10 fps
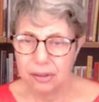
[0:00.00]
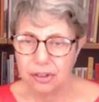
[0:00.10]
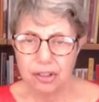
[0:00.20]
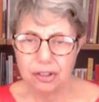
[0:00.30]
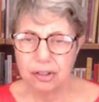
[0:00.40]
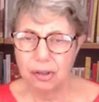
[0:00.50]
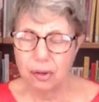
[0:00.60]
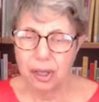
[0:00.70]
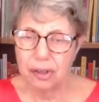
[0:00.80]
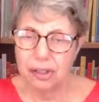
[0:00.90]
Just
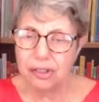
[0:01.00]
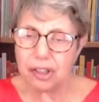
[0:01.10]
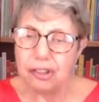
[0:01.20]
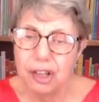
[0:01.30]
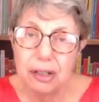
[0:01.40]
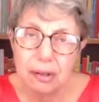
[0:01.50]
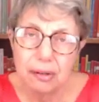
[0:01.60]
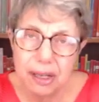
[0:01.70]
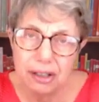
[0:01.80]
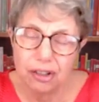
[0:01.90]
look at the
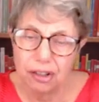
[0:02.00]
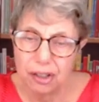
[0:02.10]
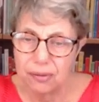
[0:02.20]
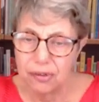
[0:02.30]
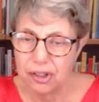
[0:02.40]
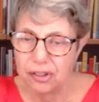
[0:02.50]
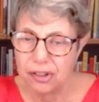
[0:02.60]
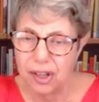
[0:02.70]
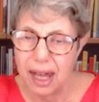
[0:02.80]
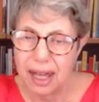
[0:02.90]
degeneration of
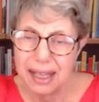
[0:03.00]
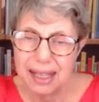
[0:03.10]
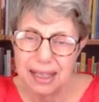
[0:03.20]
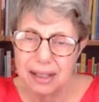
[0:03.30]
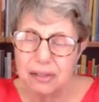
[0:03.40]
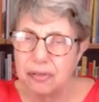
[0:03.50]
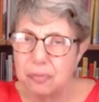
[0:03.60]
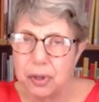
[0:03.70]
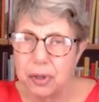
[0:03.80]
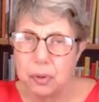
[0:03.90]
design, of
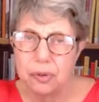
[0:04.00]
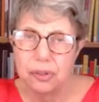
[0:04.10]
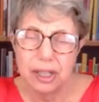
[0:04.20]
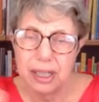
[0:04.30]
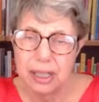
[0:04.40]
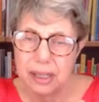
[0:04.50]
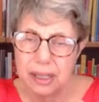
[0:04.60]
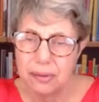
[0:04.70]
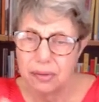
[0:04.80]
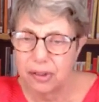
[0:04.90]
beauty
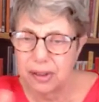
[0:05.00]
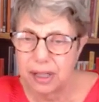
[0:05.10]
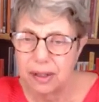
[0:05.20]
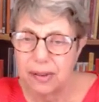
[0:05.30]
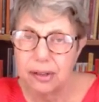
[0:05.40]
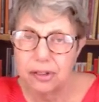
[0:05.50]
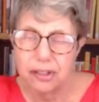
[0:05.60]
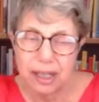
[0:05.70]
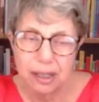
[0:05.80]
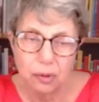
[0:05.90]
and everything in that
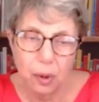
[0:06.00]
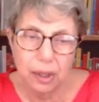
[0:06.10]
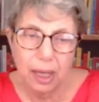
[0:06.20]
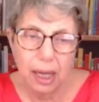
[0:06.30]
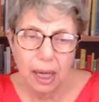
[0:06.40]
second one.